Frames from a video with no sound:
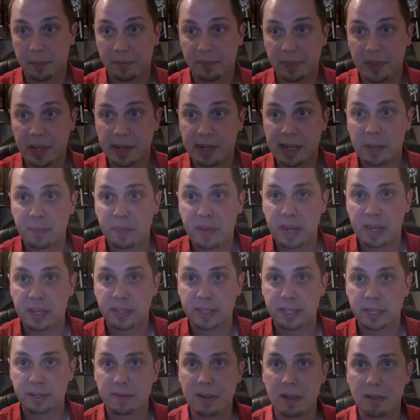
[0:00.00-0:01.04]
I got back in
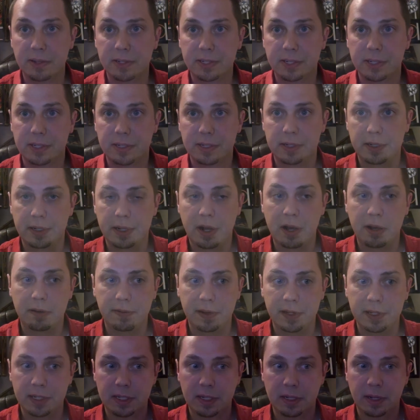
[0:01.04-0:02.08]
the urologist's
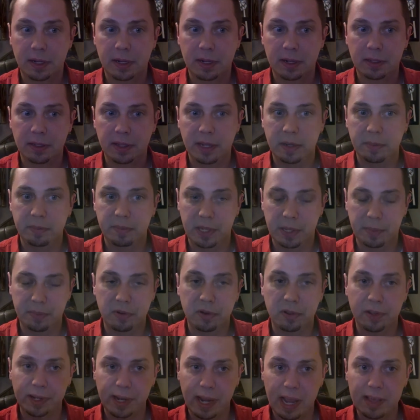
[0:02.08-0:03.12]
office. They
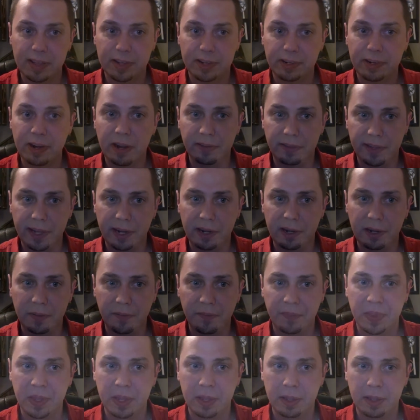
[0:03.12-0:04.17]
pull the catheter out there,
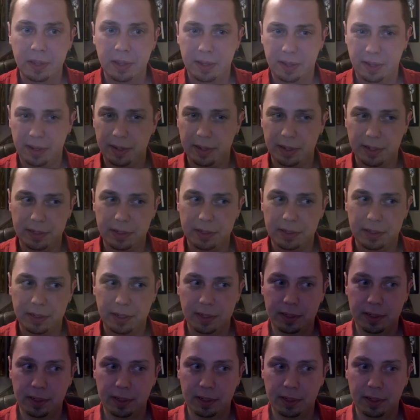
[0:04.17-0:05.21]
and
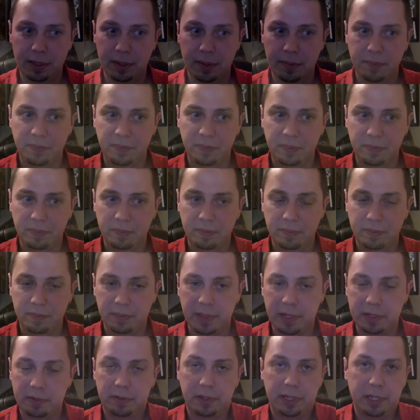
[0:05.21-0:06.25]
it's
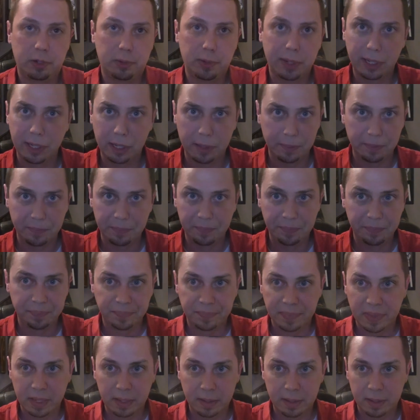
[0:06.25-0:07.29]
really quick.
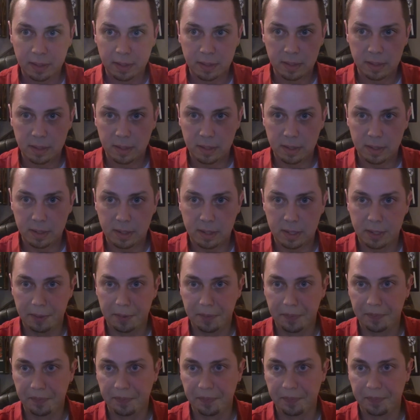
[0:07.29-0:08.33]
So